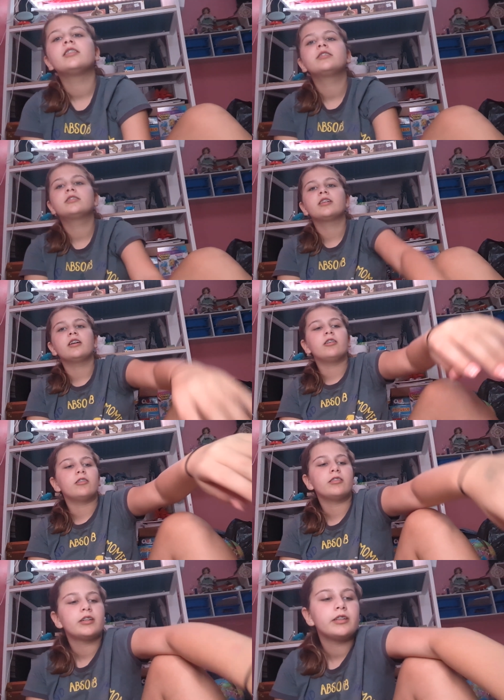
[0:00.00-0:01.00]

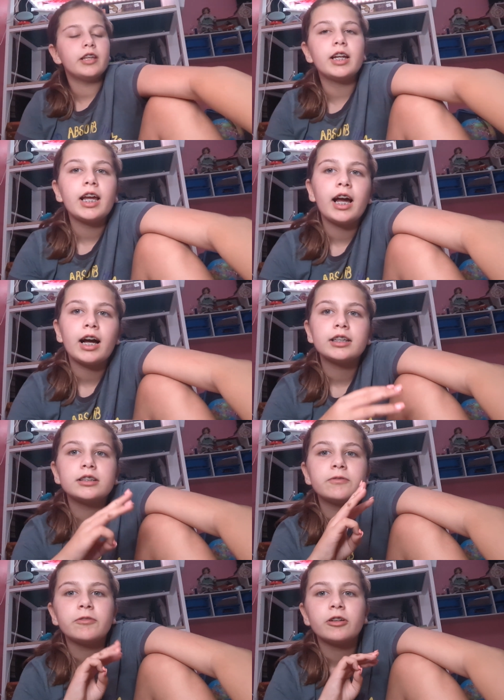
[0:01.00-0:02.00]
So then I
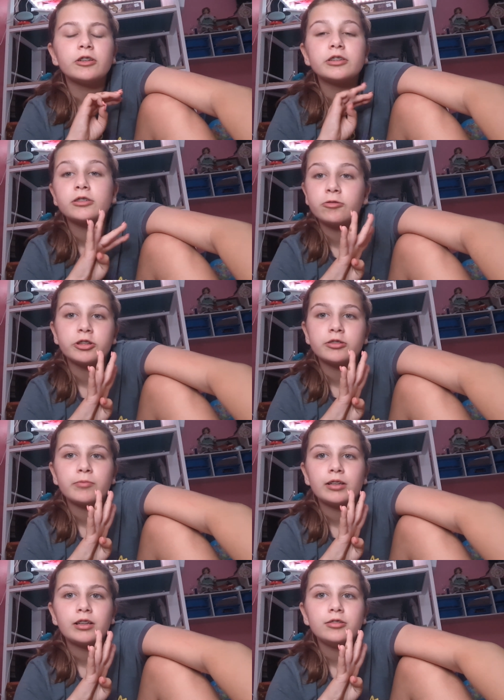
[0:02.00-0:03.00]
asked for
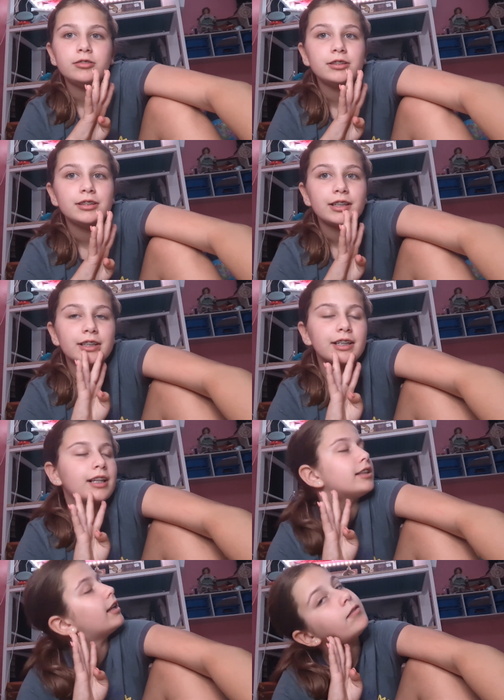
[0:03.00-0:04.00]
squishmallows because I
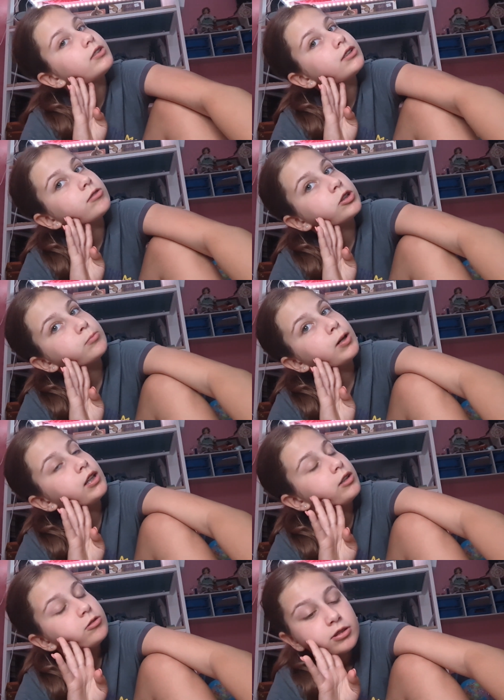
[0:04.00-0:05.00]
love
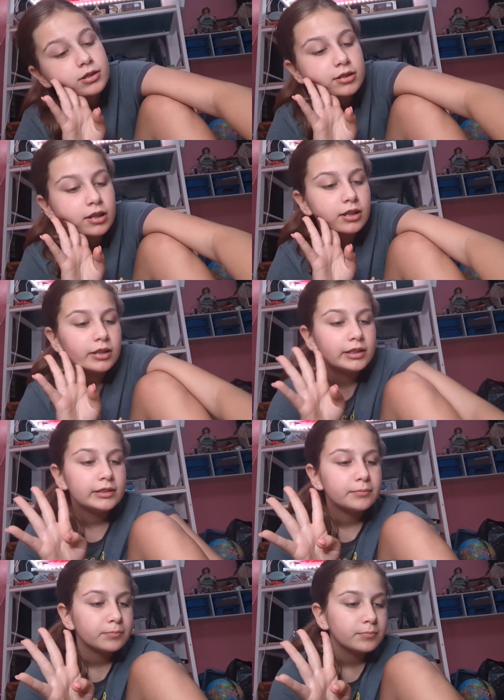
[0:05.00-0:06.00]
squishmallows.
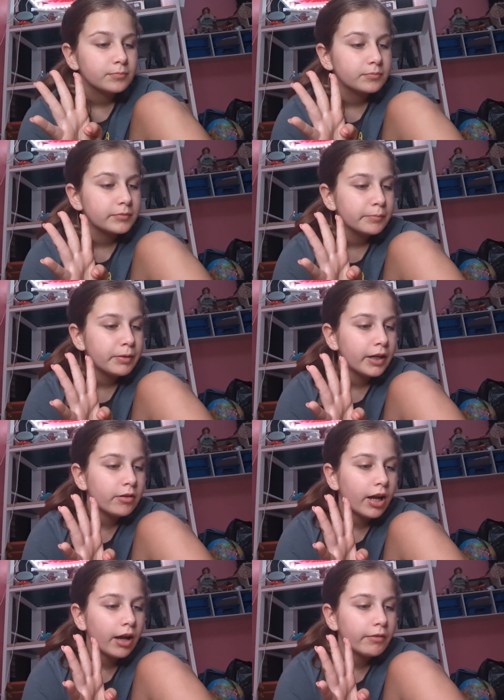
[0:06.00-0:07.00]
But I don't
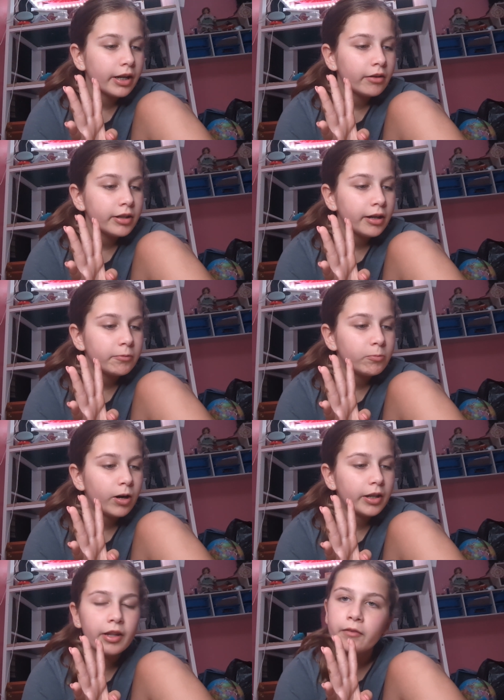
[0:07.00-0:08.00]
have it. I only have
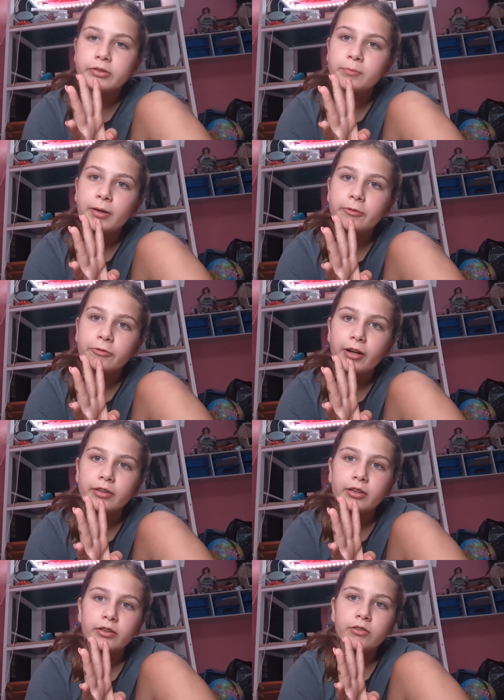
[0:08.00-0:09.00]
one, and that was from my
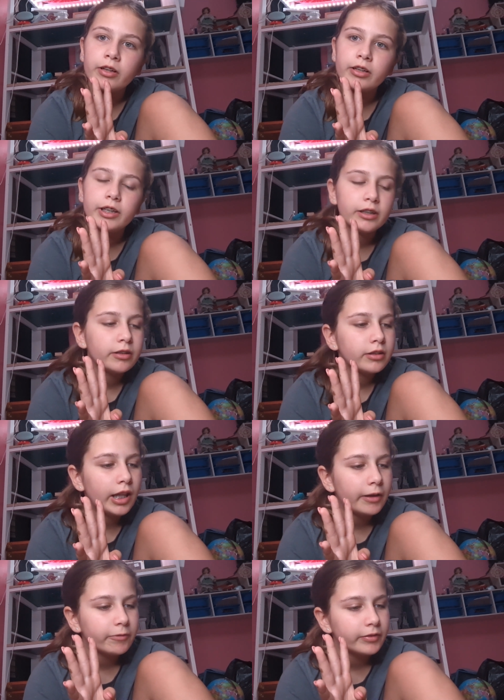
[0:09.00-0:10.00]
friend Lily.
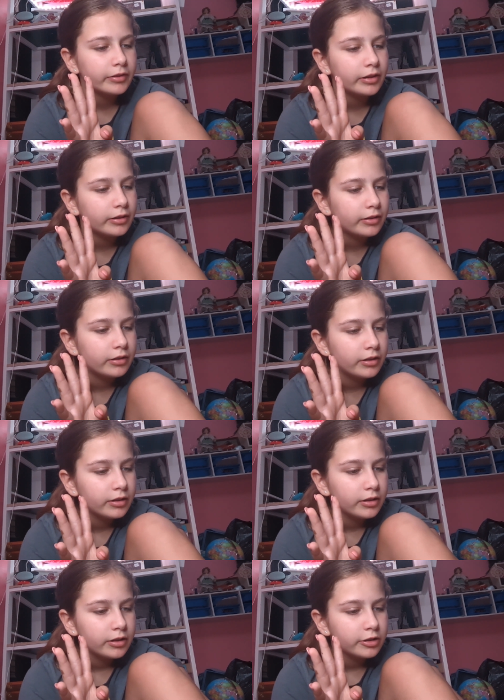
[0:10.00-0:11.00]
Life with Lil.
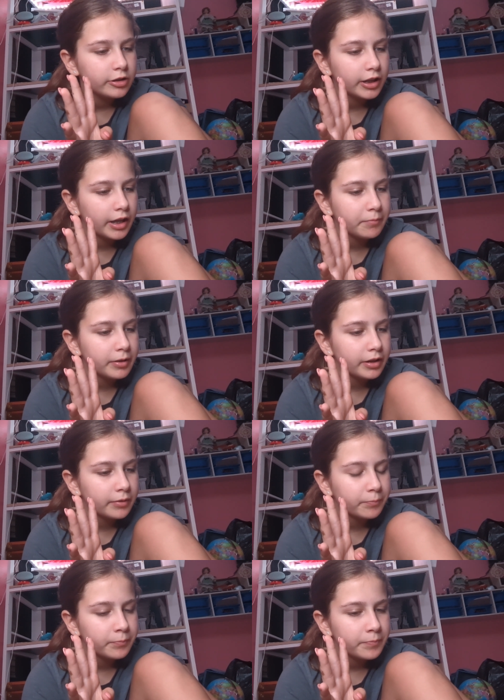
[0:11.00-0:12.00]
She gave me him.